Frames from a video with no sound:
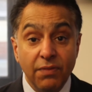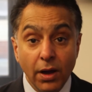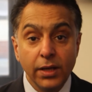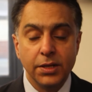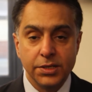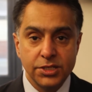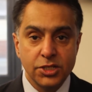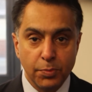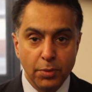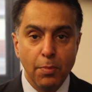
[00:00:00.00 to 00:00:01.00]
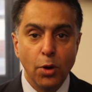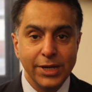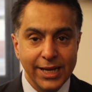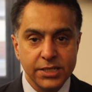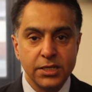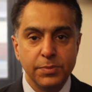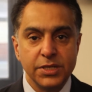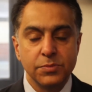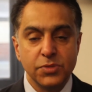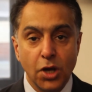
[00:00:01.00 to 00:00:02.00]
violence to promote
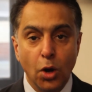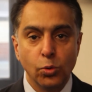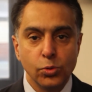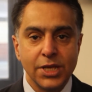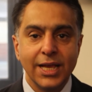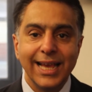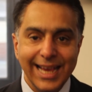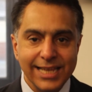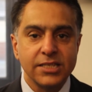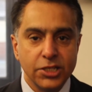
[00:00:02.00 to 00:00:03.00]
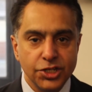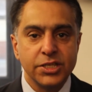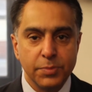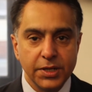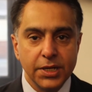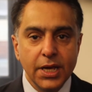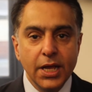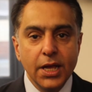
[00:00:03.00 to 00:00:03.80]
Islamism's goals is legitimate.